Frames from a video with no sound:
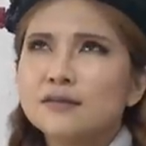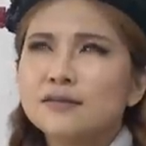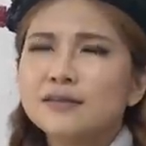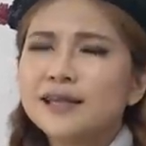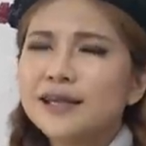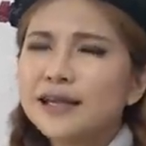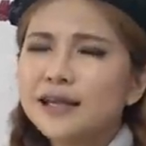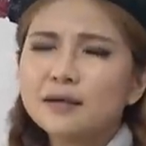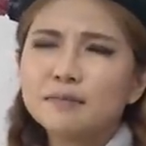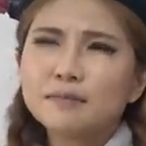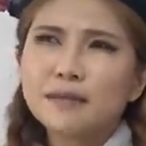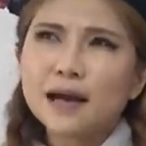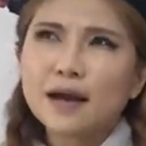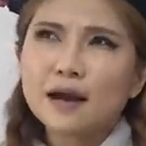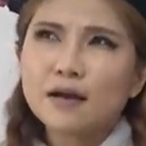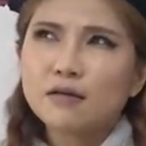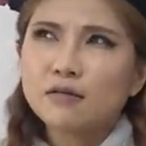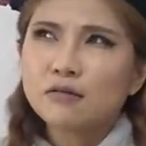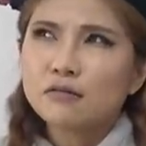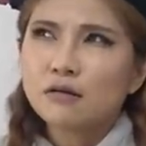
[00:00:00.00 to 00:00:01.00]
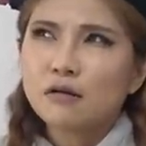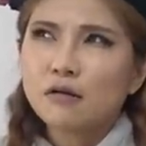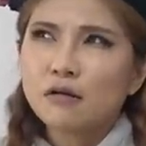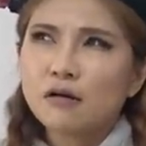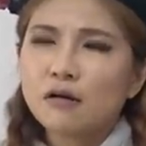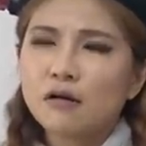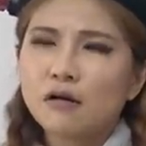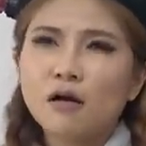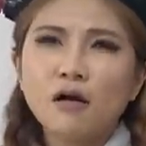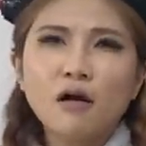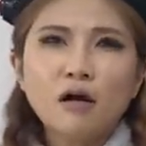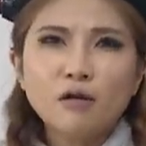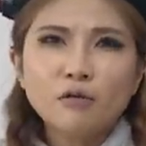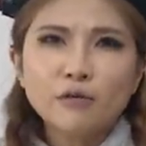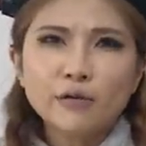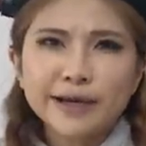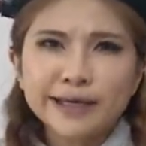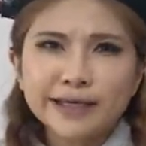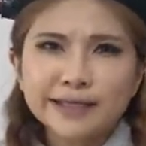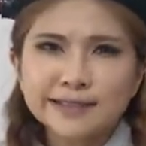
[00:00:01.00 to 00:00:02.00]
Think about
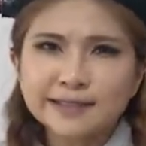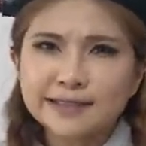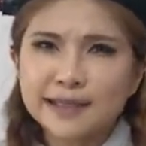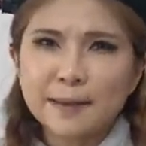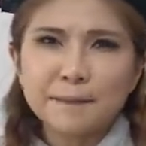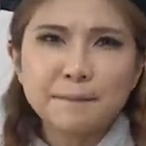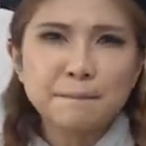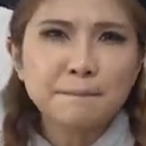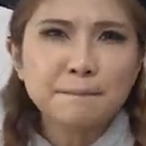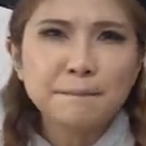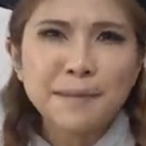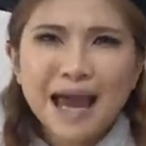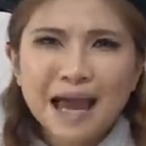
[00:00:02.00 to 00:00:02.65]
hallways and